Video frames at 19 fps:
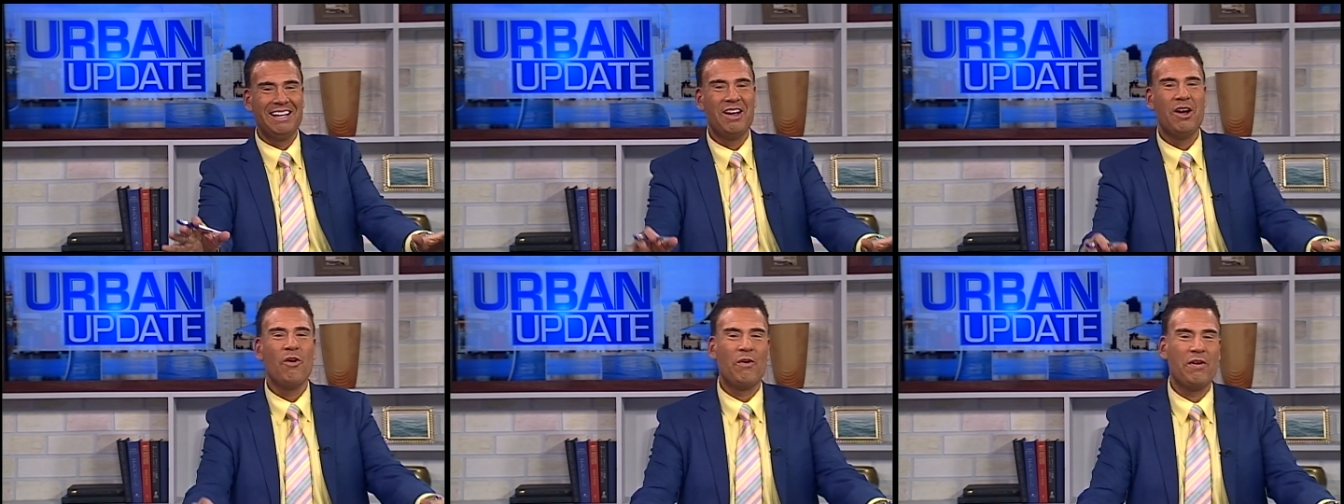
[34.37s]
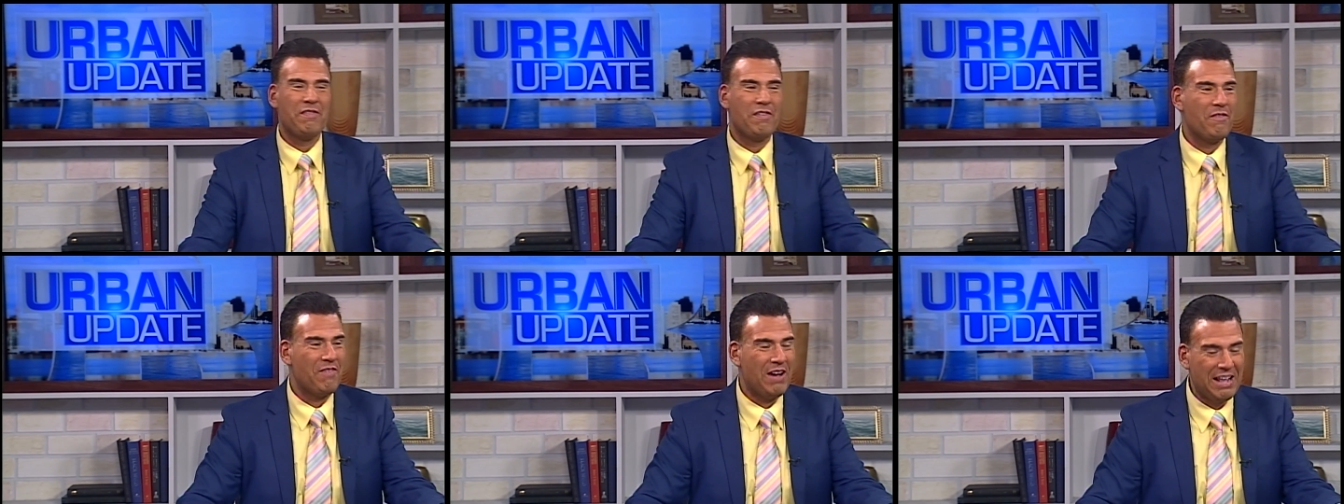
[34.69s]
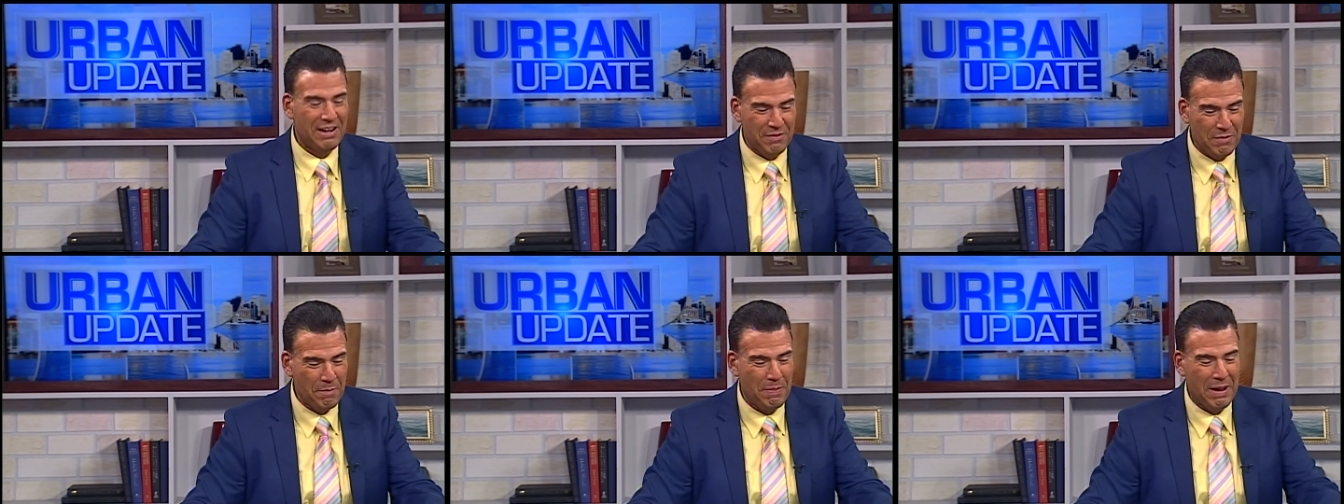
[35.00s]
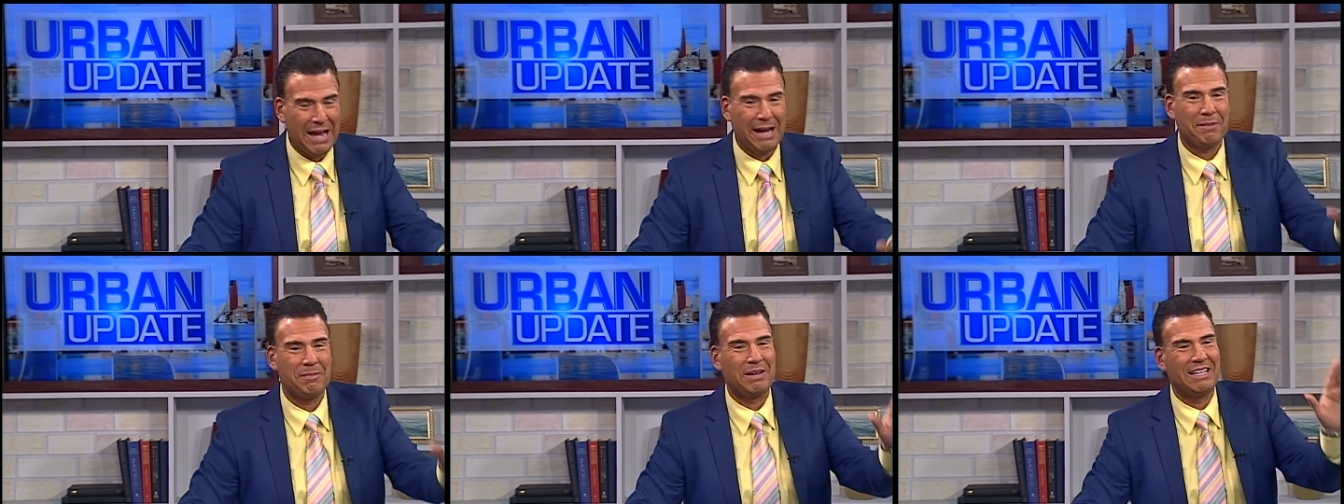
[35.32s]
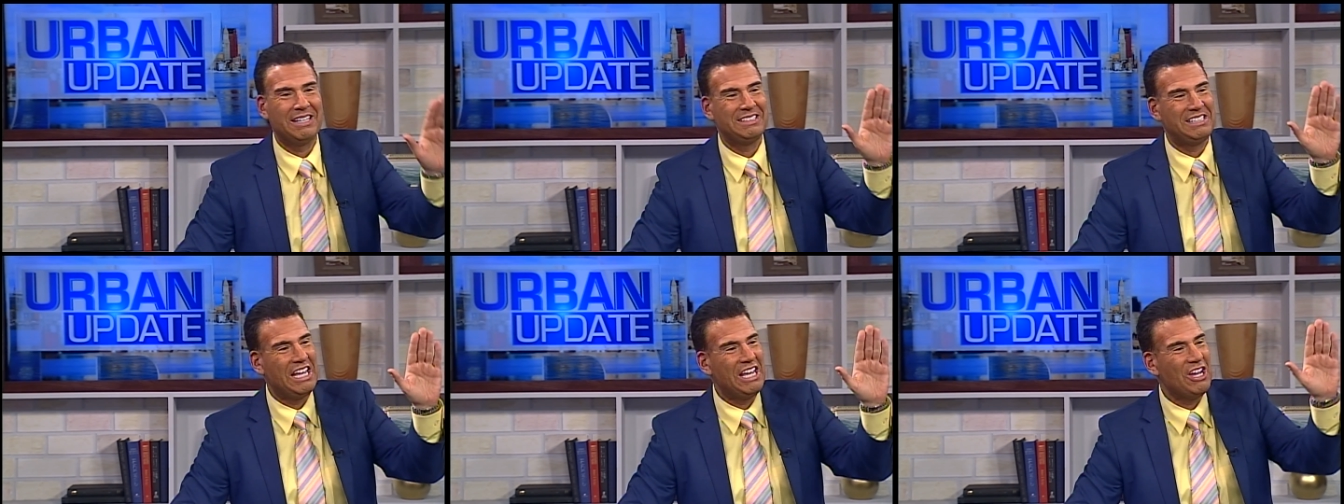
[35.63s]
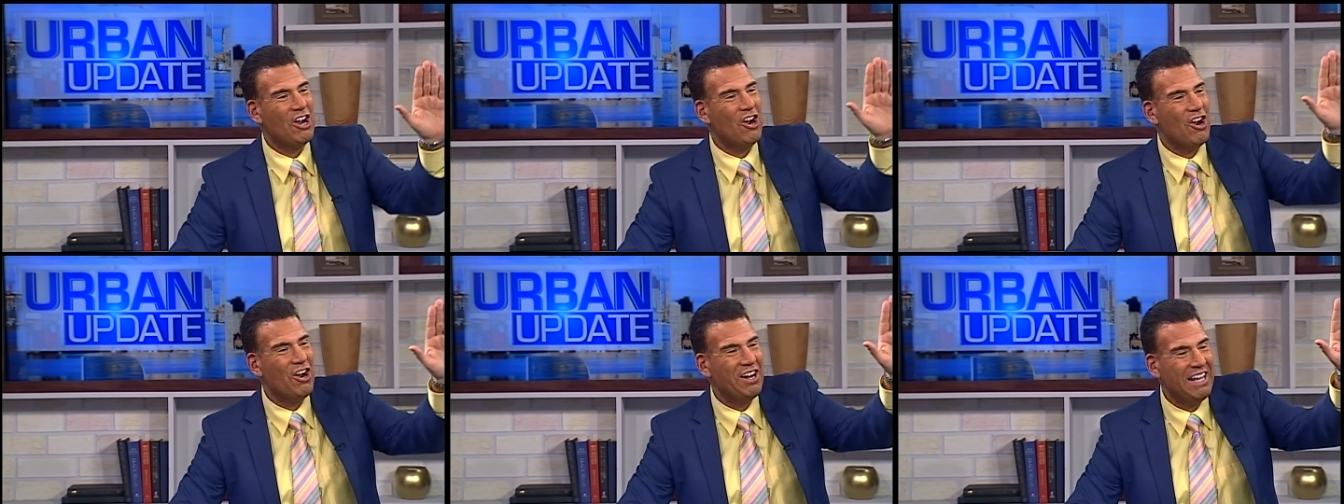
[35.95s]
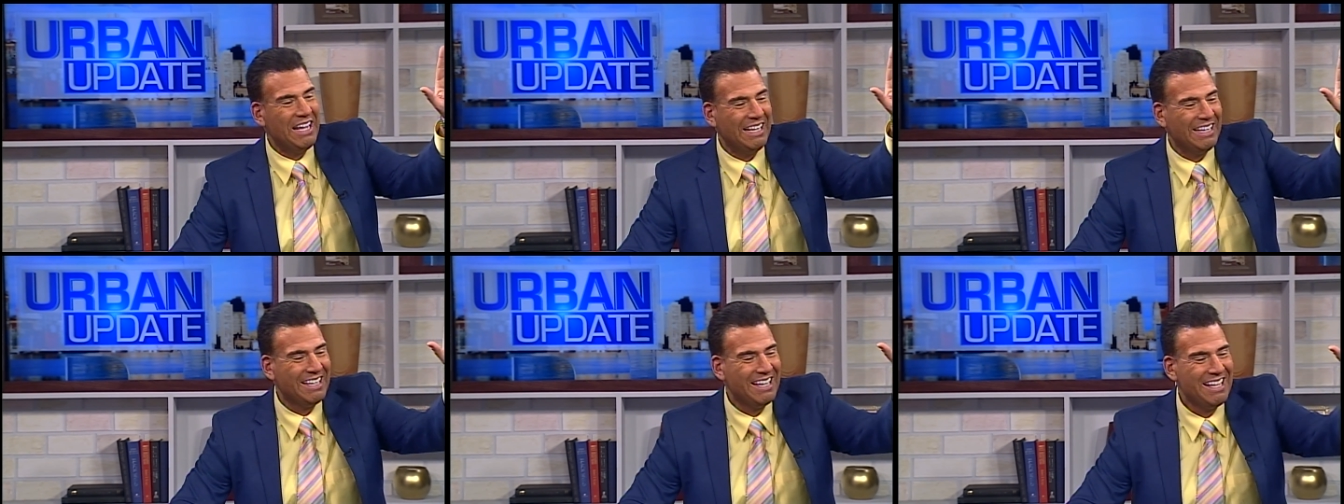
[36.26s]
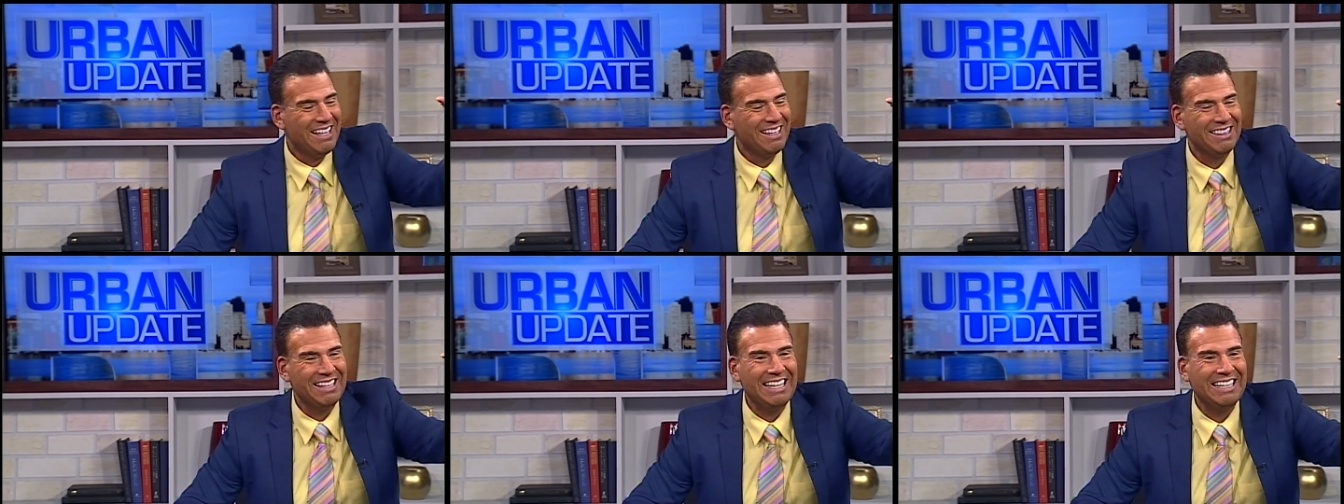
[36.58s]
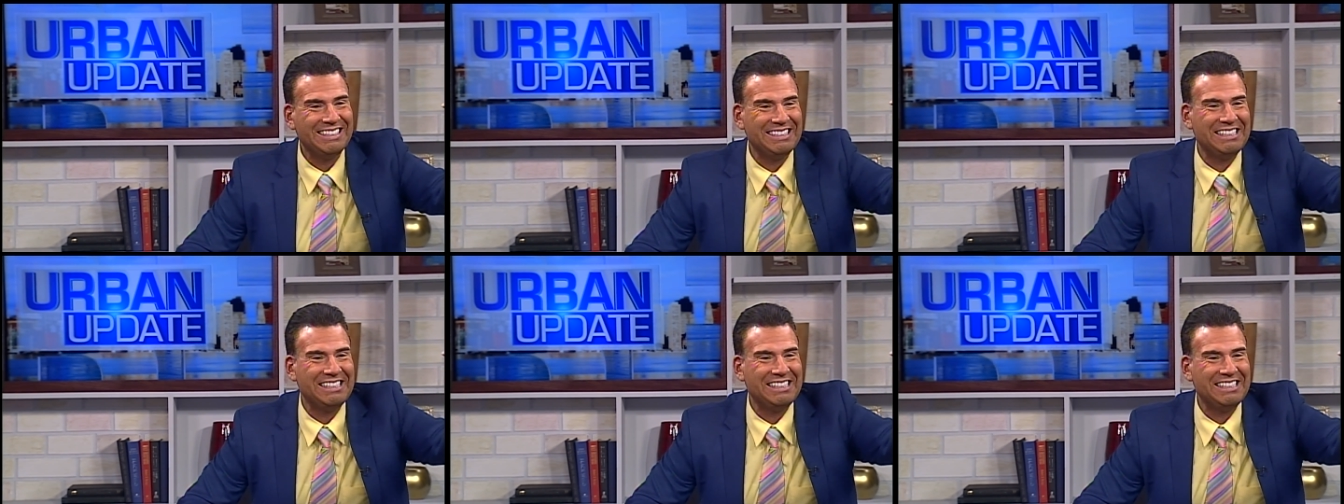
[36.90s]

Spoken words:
We've invited him back because he earned it. Ladies